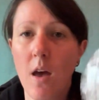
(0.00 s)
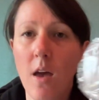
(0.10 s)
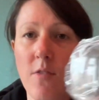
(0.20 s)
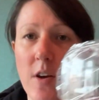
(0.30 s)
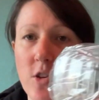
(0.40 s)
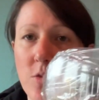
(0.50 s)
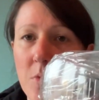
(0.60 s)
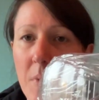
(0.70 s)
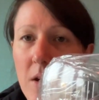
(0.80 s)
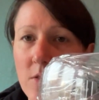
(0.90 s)
a
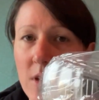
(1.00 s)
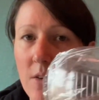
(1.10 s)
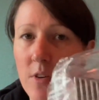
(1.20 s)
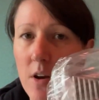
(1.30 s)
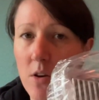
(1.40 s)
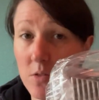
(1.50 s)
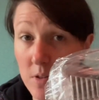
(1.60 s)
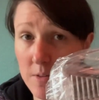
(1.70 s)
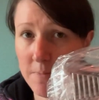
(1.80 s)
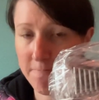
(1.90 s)
fashionable pair of safety
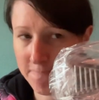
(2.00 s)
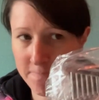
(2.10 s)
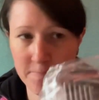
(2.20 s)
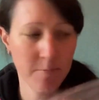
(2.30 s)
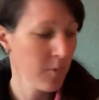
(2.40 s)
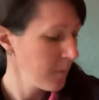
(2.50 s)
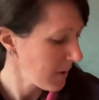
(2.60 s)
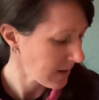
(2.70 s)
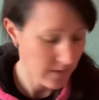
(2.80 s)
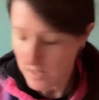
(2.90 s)
glasses,
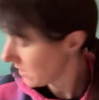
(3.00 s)
plastic,